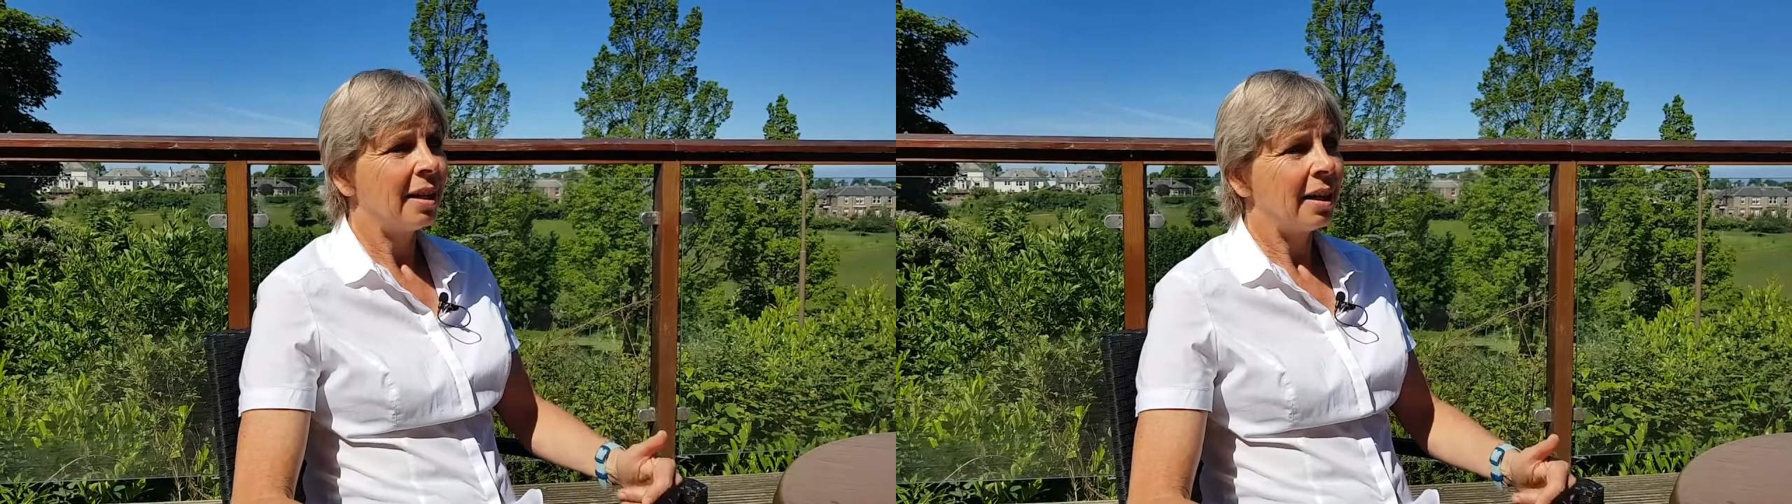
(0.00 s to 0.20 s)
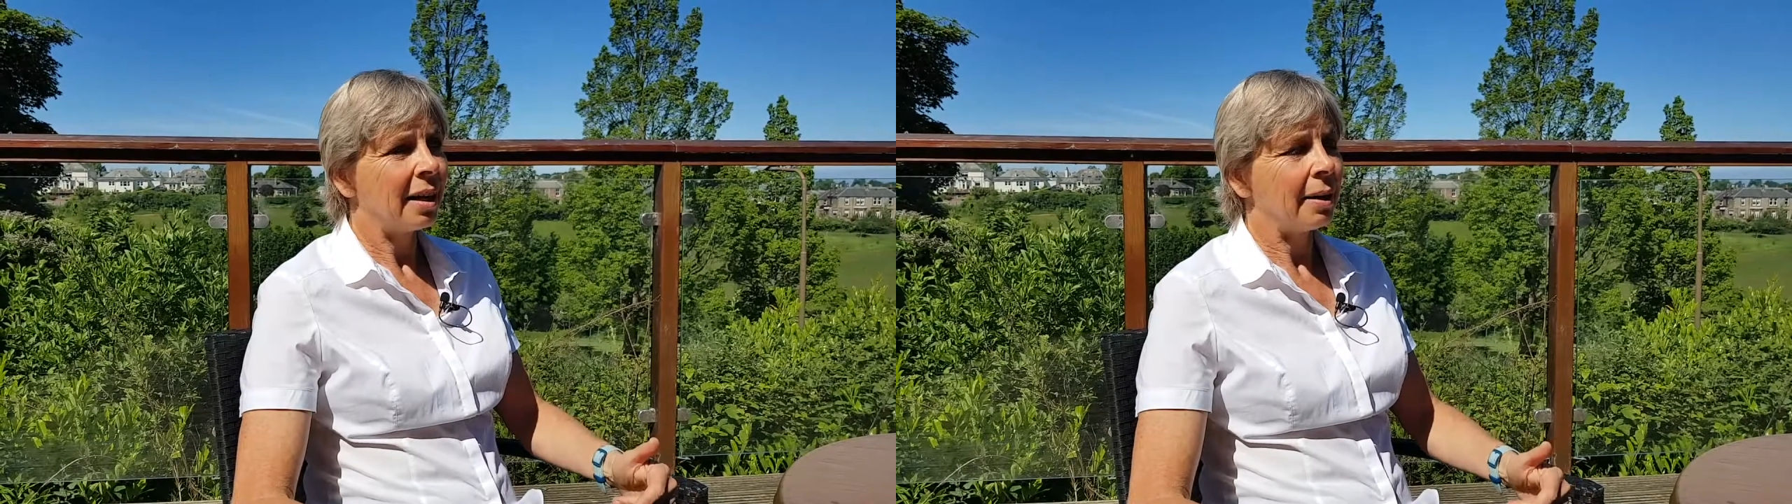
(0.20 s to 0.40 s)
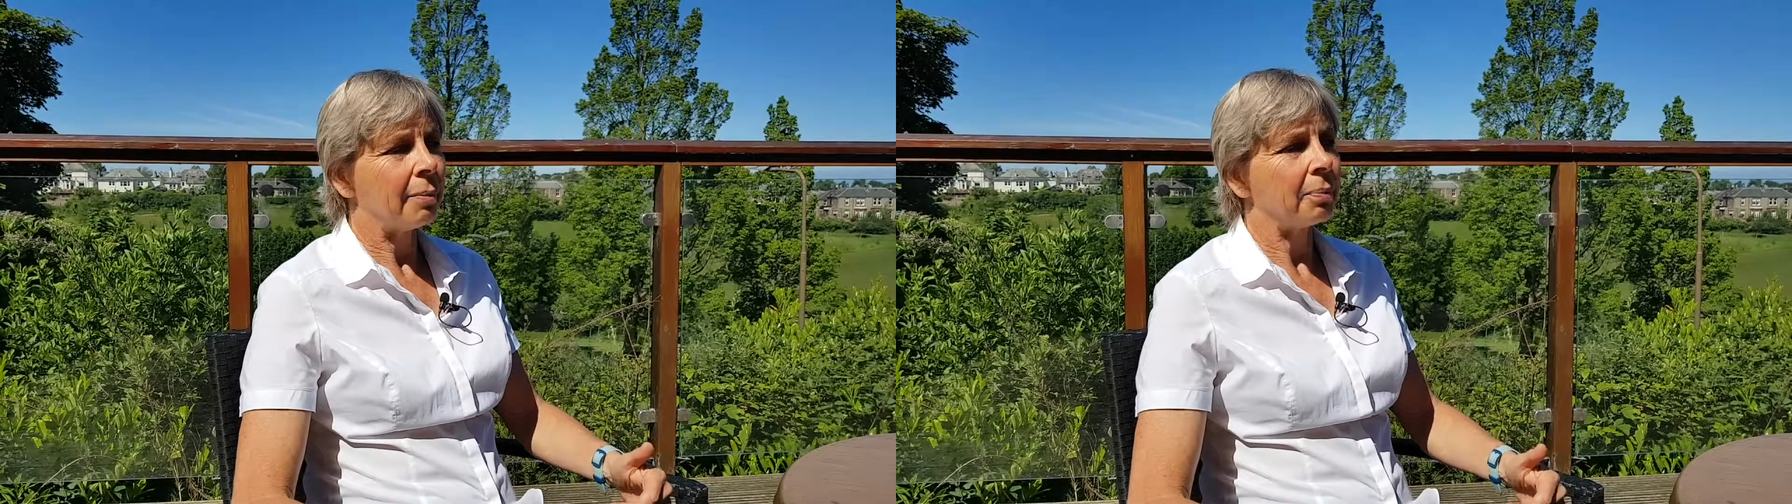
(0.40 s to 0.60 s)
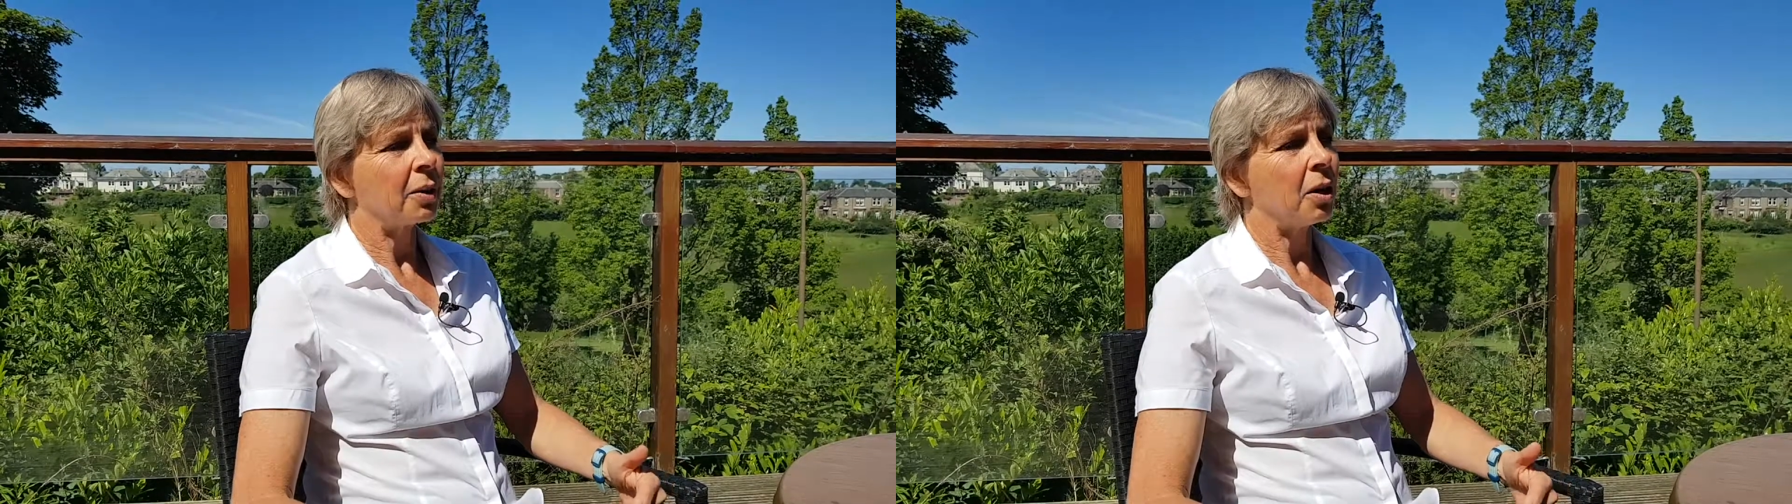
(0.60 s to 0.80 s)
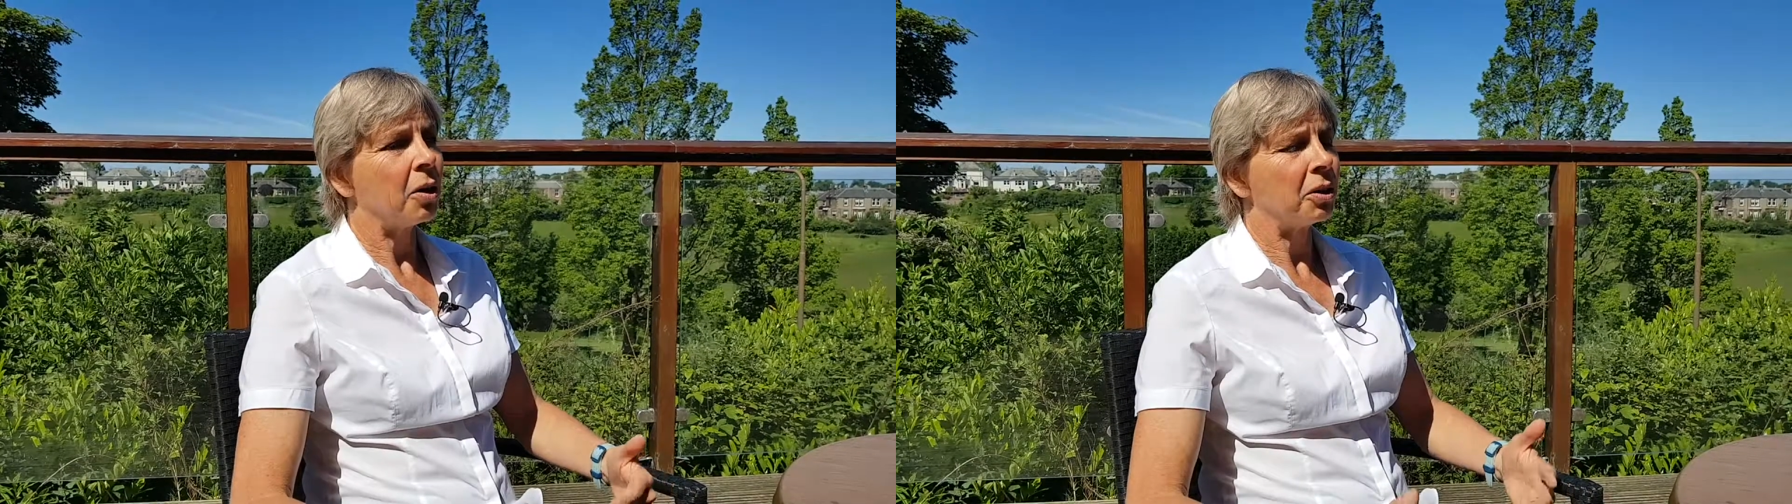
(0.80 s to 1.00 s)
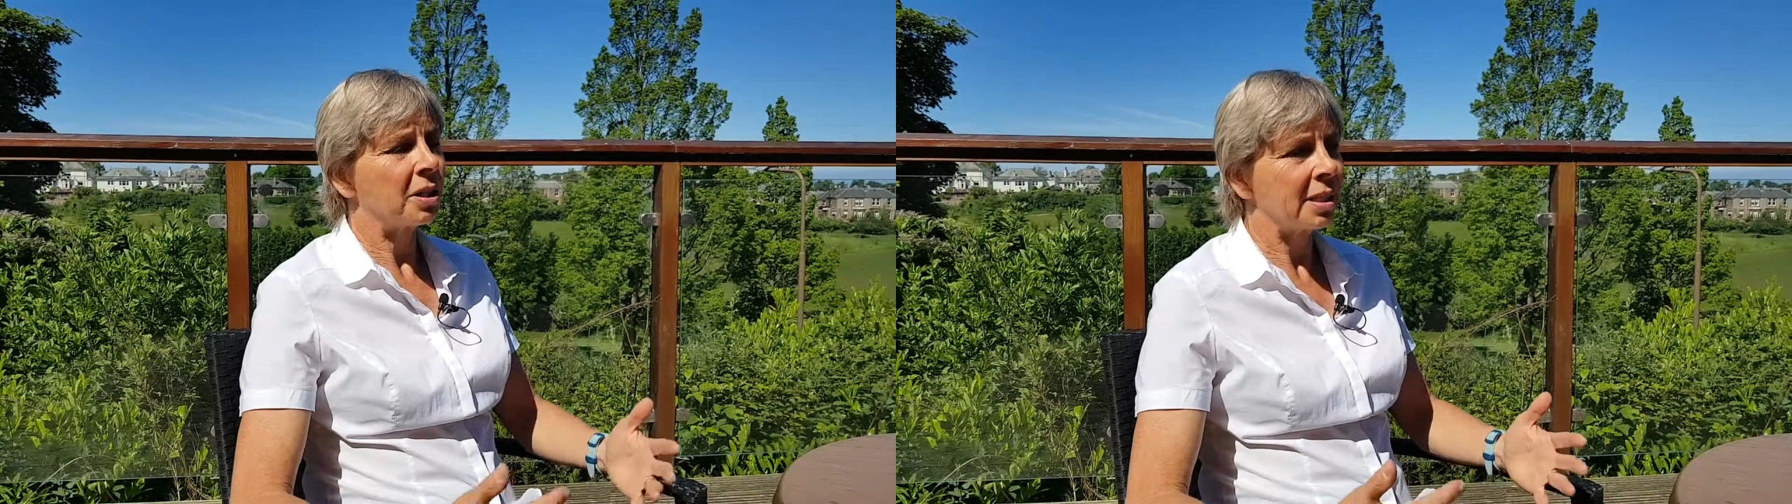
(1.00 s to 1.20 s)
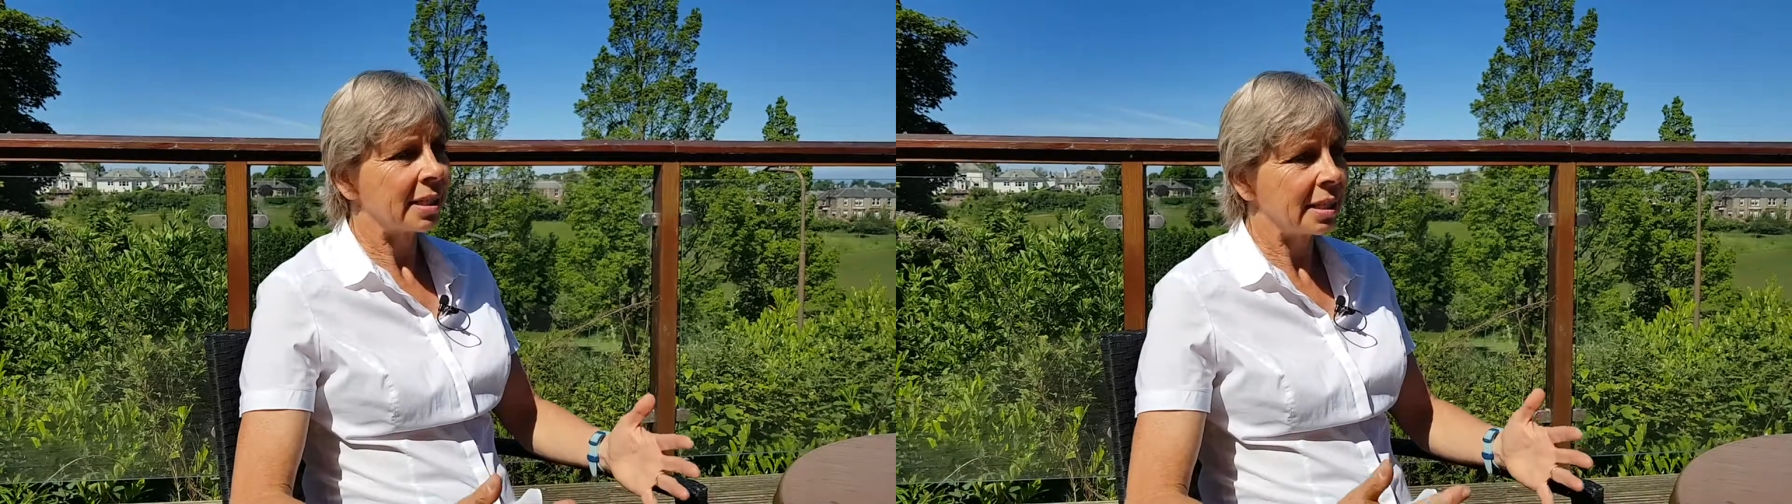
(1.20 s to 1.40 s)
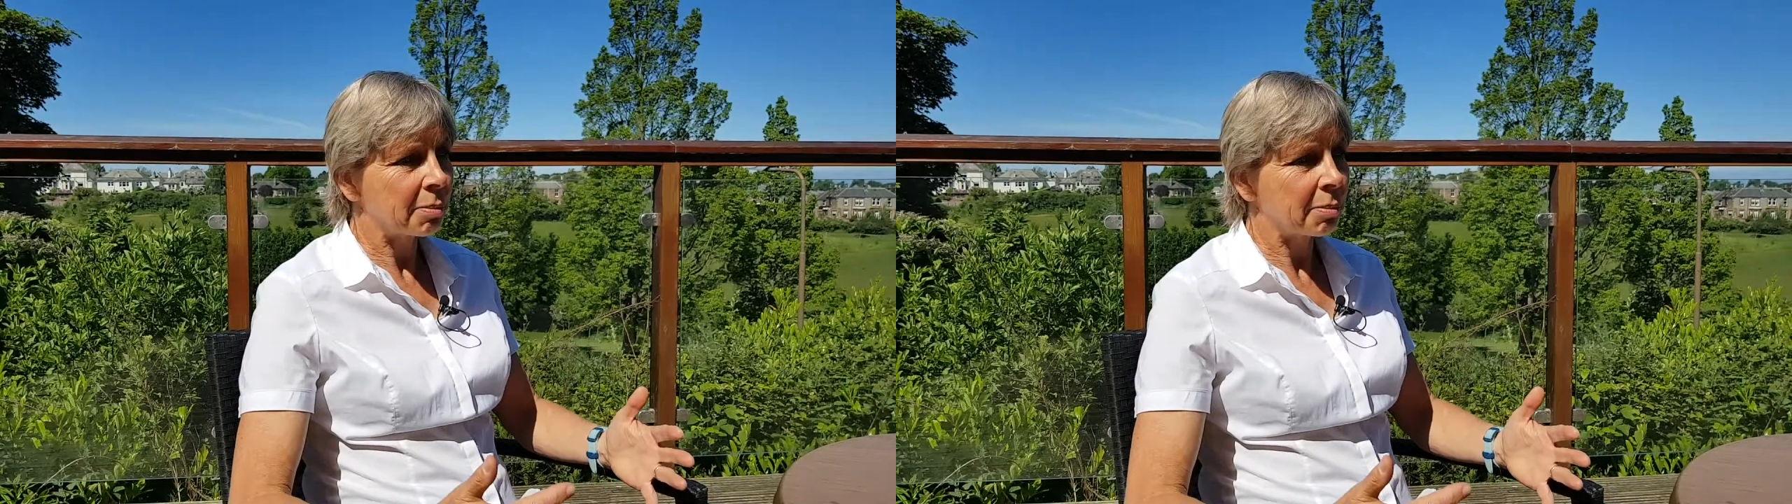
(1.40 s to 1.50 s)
on disease